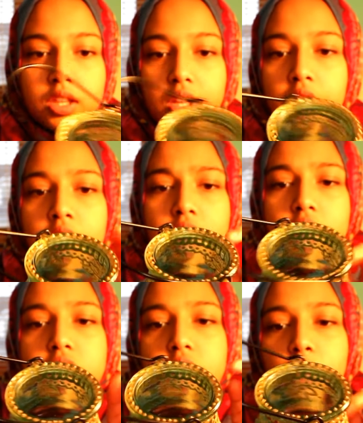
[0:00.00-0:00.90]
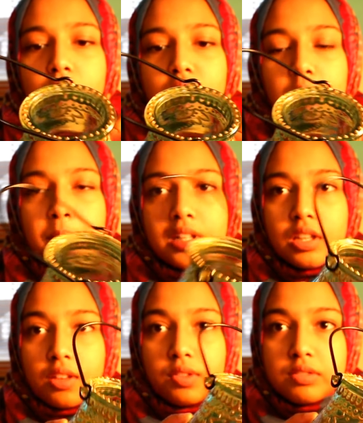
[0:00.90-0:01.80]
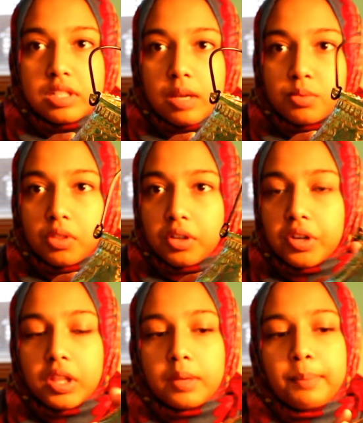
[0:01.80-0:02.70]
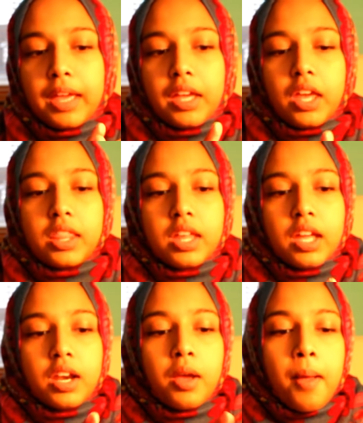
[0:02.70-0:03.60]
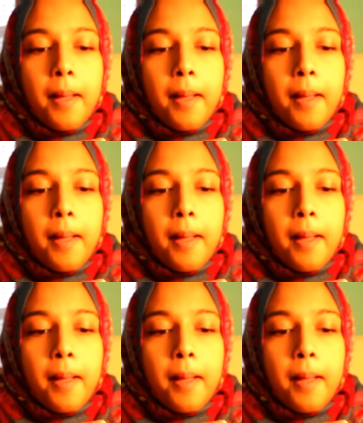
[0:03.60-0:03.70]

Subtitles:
and then this is the one that I painted like 50 times with acrylic paint, and then